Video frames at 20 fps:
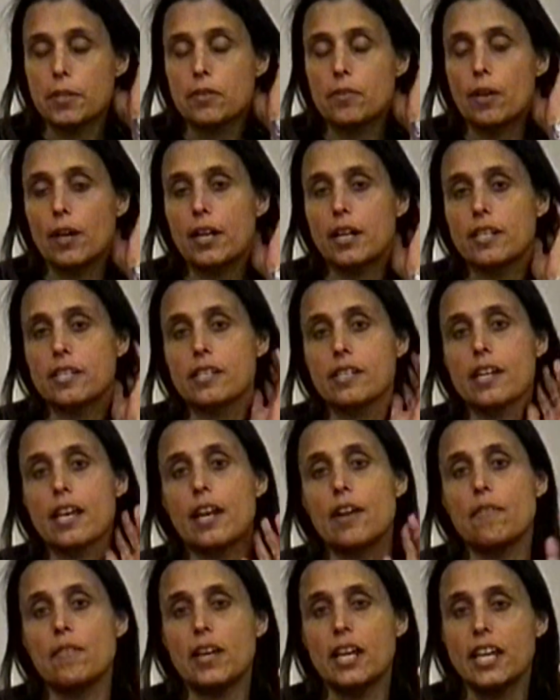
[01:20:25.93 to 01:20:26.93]
to try to
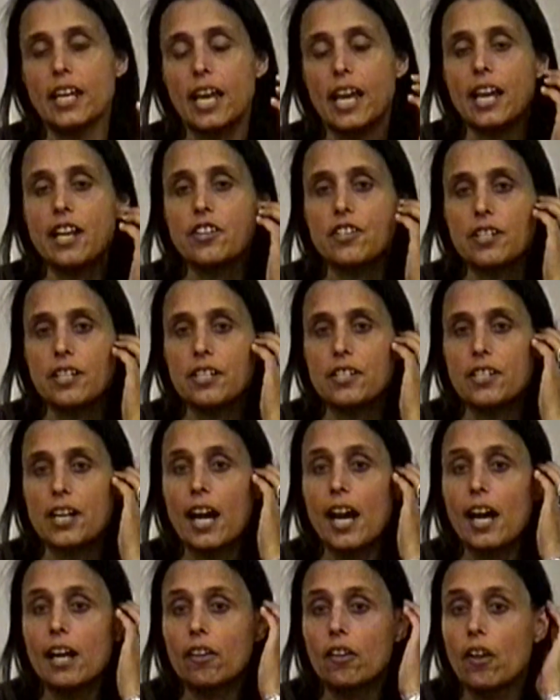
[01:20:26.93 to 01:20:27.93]
kind of engage in a
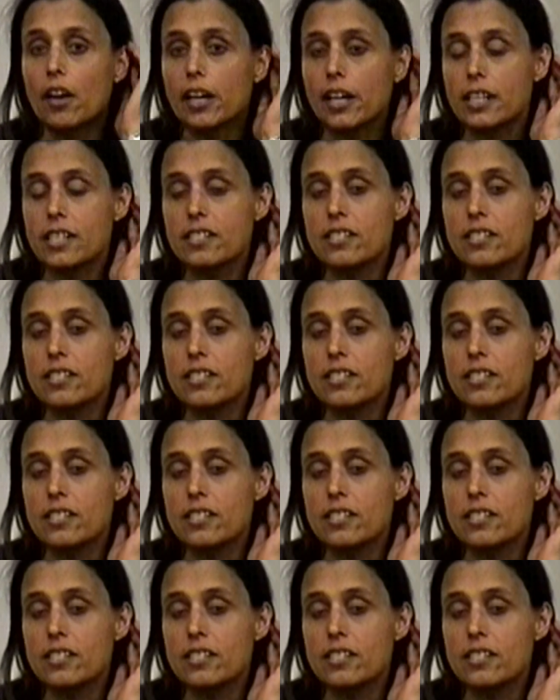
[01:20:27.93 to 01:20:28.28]
dialogue